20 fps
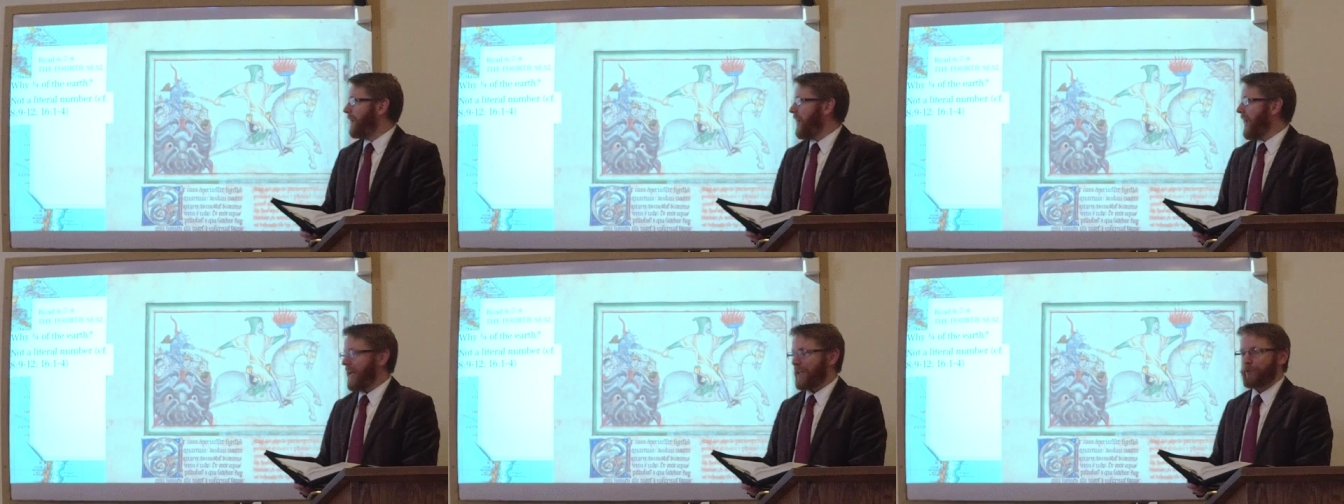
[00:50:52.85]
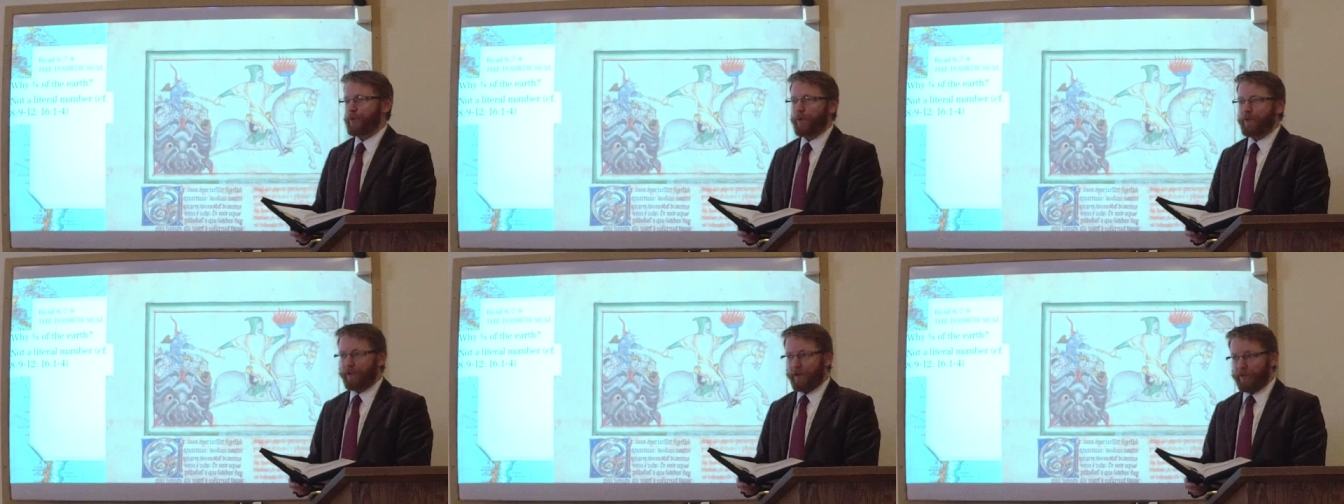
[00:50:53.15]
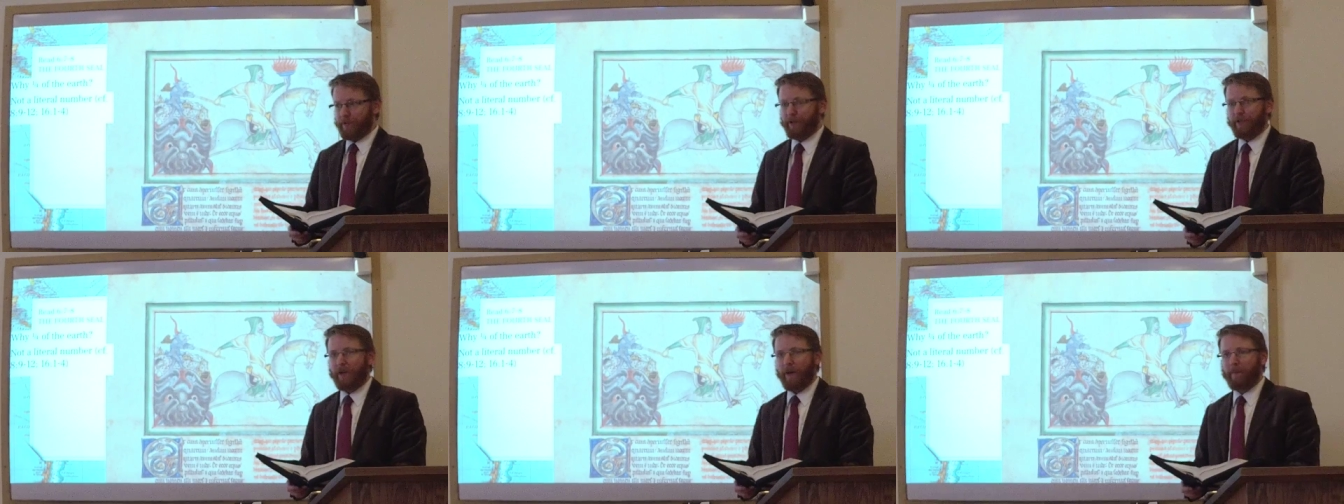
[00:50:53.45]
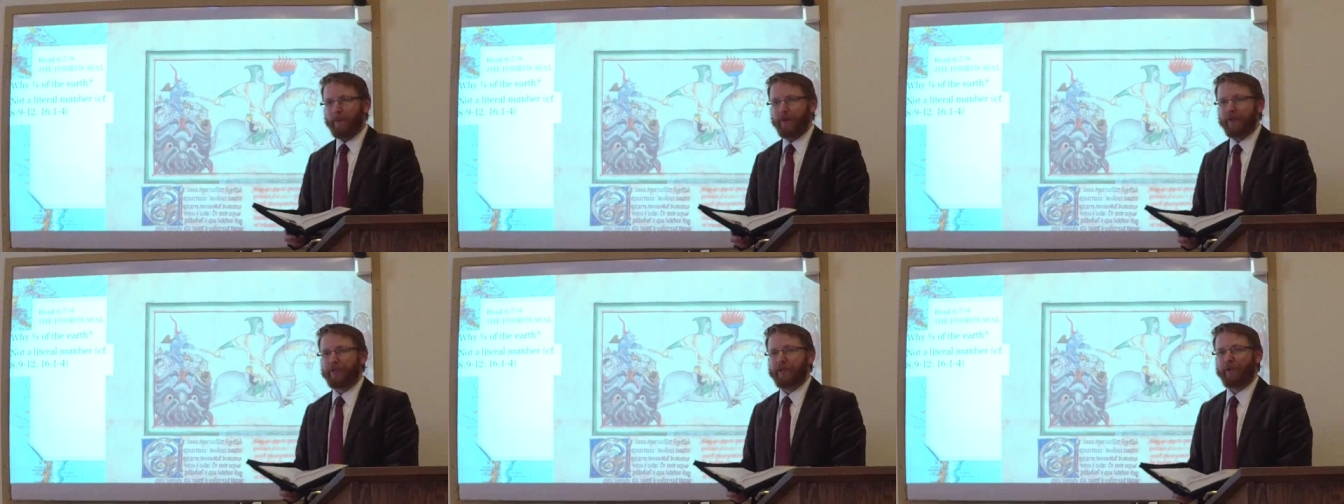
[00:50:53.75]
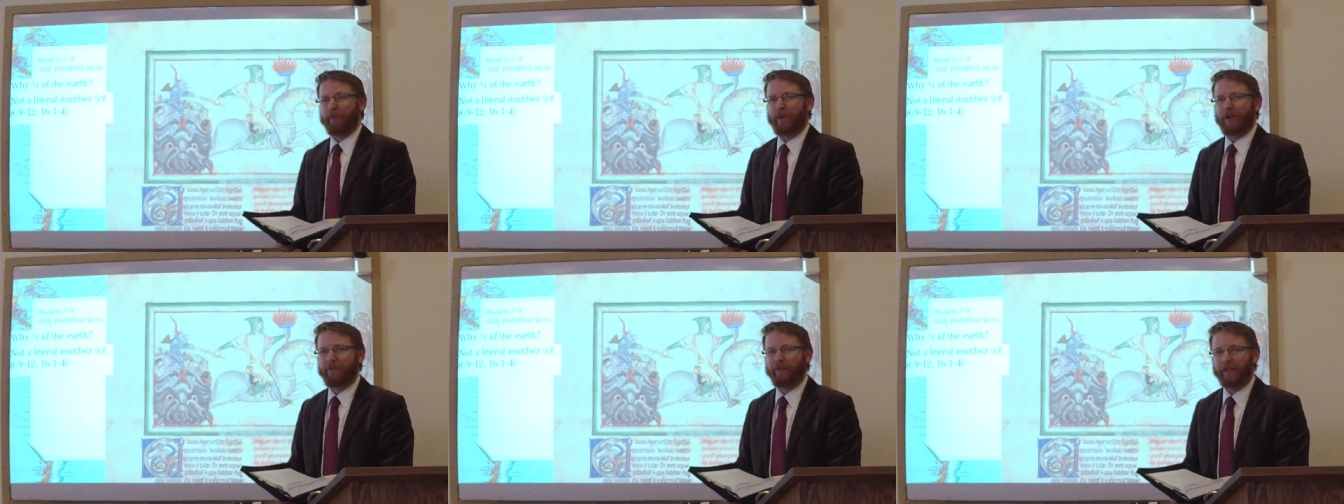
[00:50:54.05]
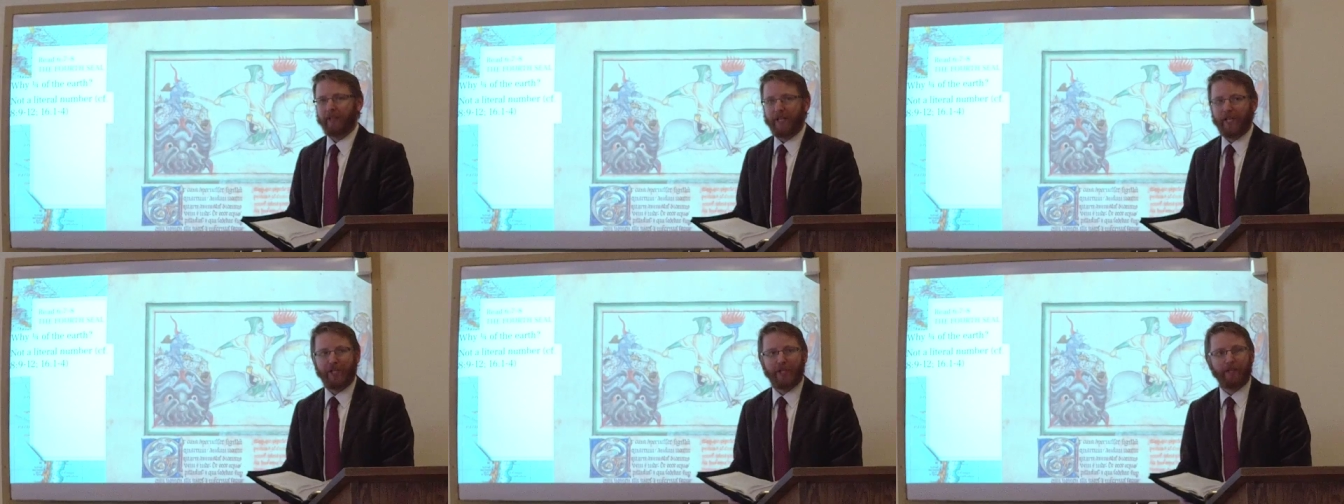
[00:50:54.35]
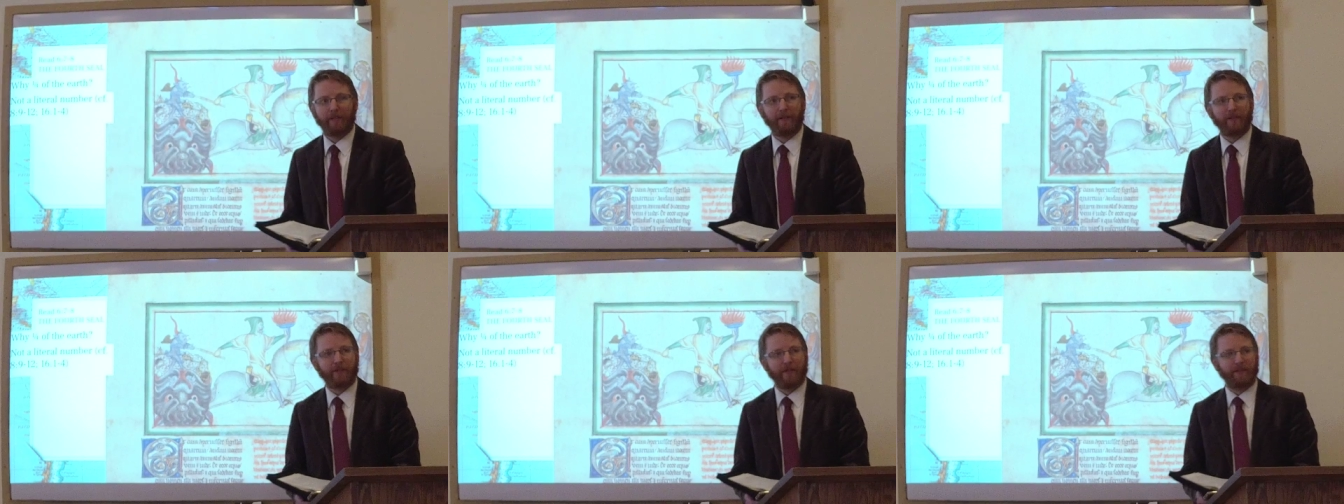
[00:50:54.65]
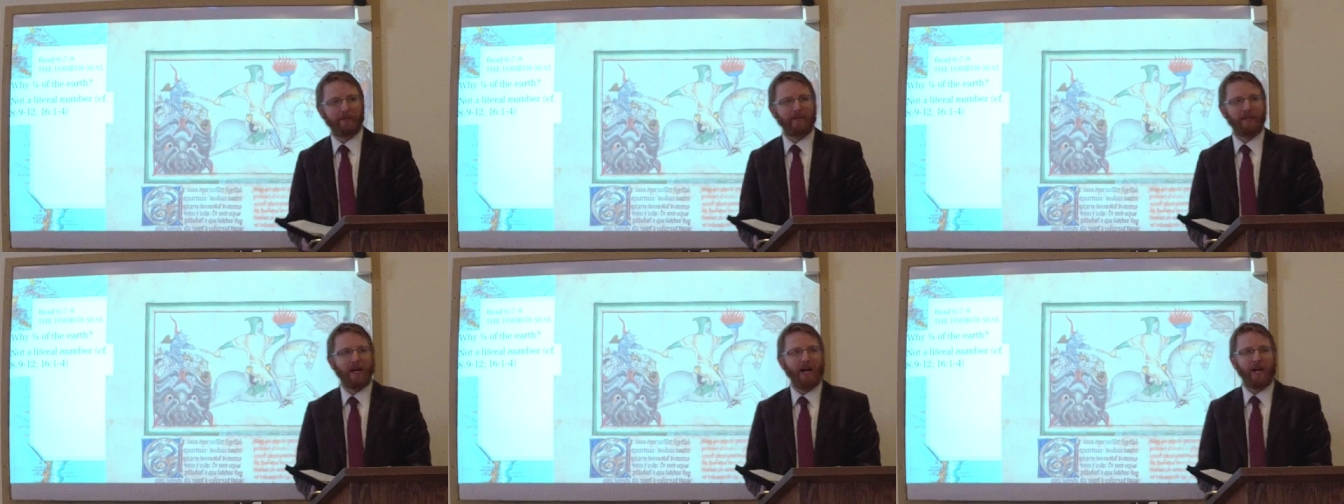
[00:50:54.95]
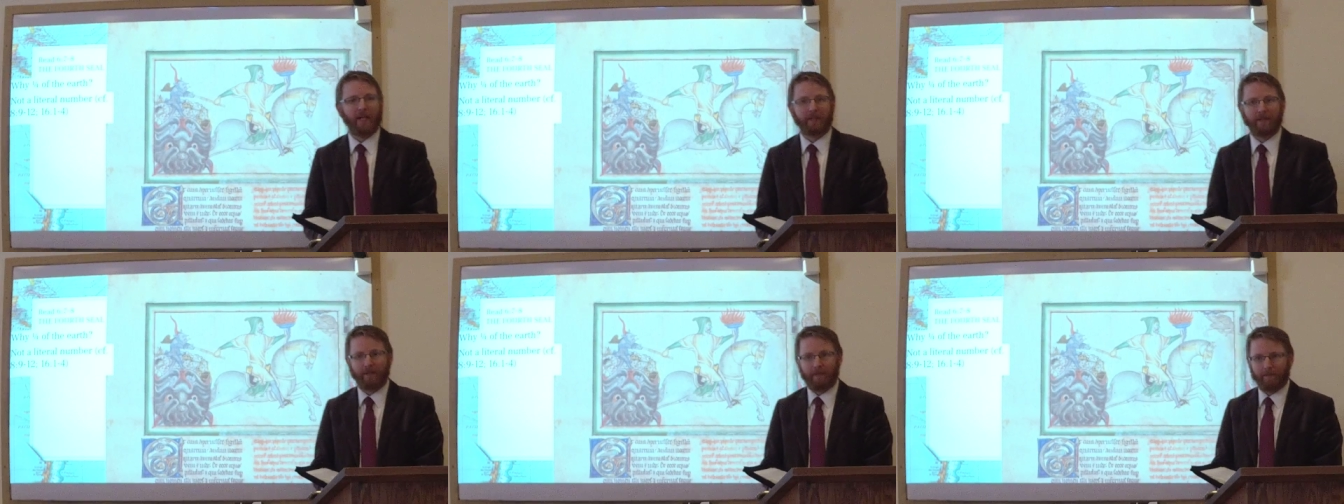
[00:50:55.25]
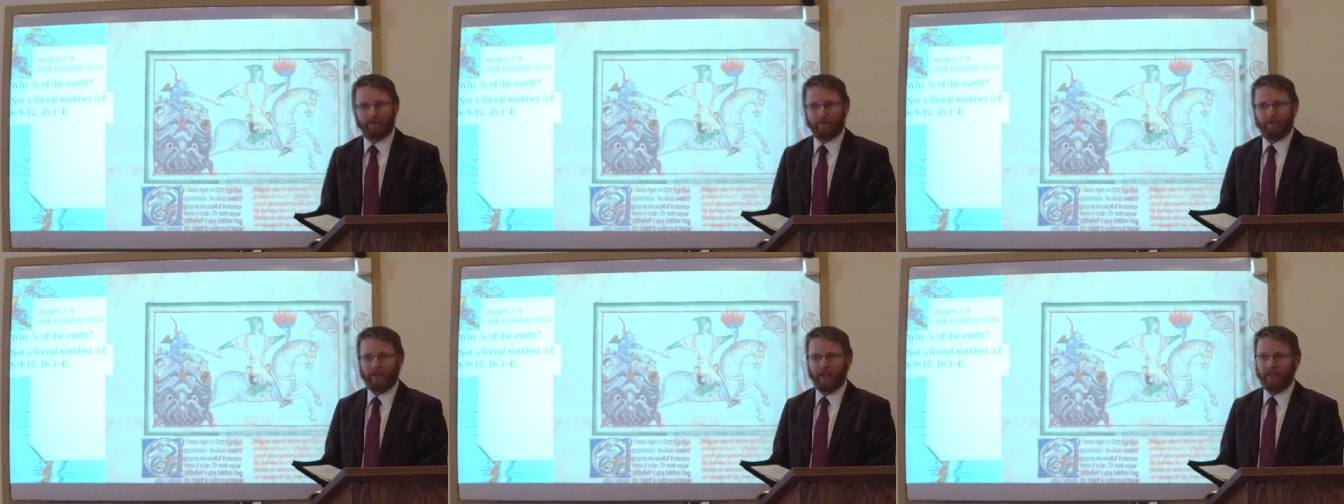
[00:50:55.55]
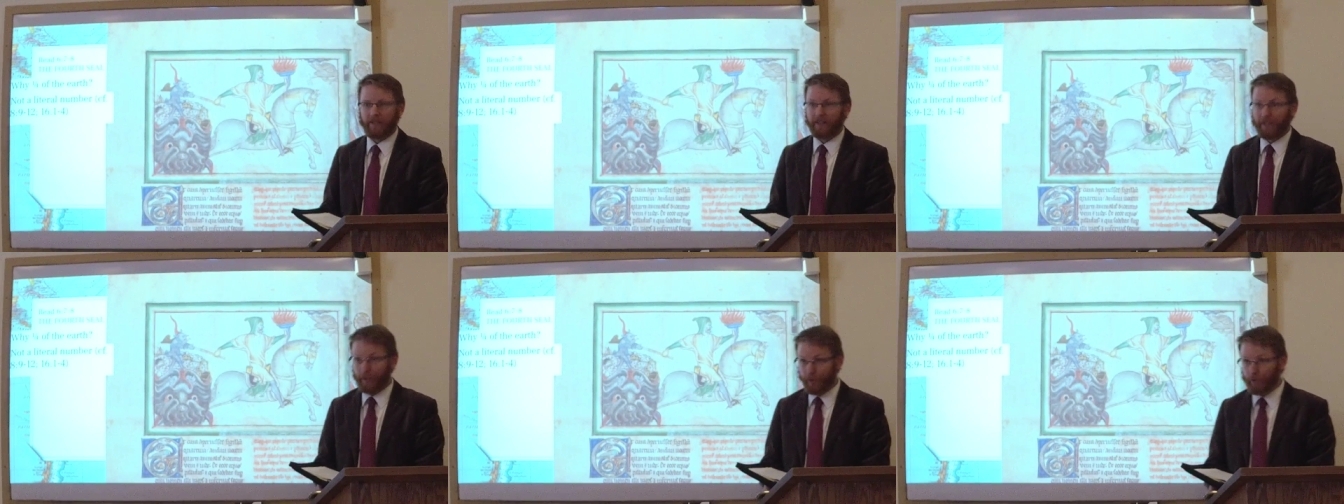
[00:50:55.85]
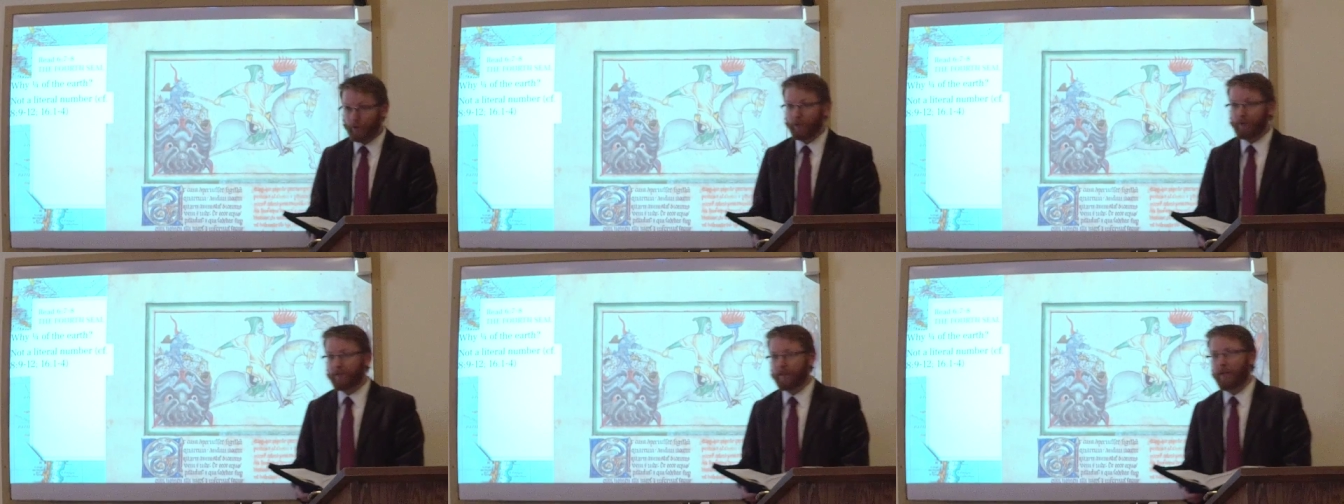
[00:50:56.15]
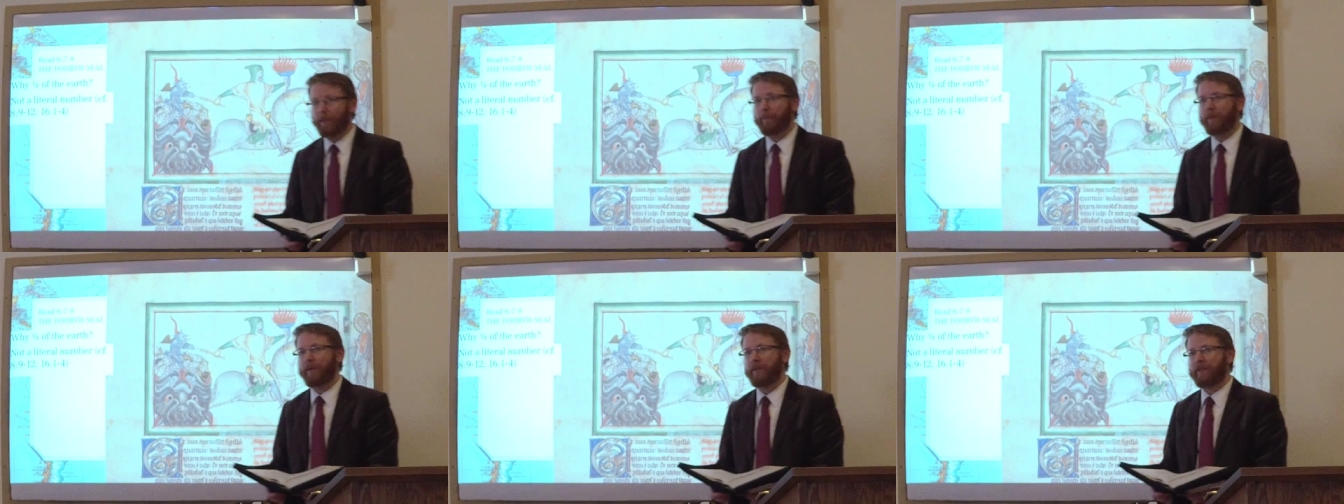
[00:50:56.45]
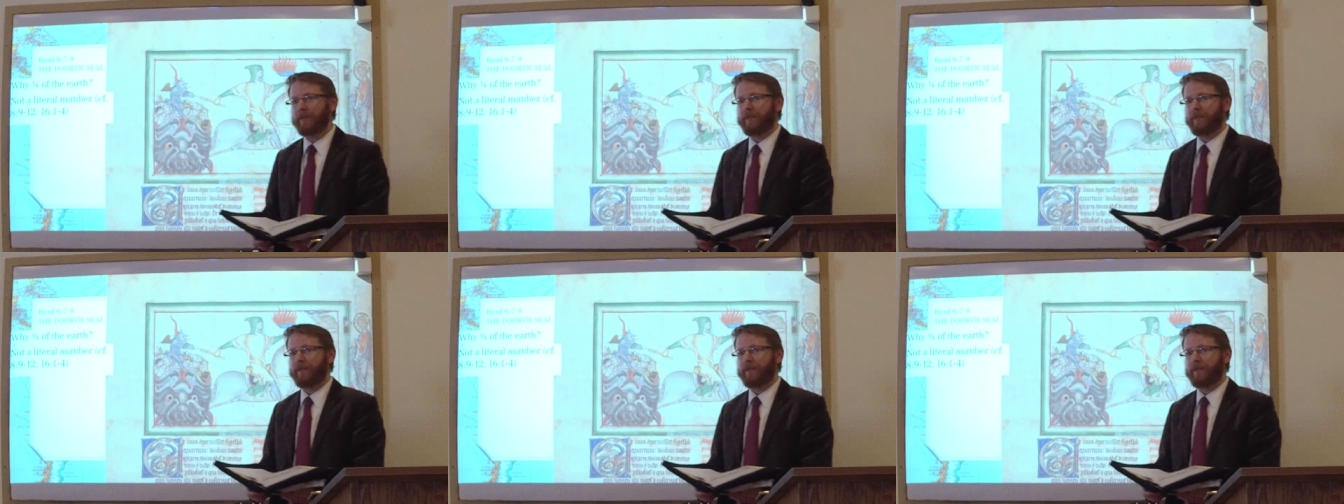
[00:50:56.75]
as with other numbers in Revelation, this is not a literal number.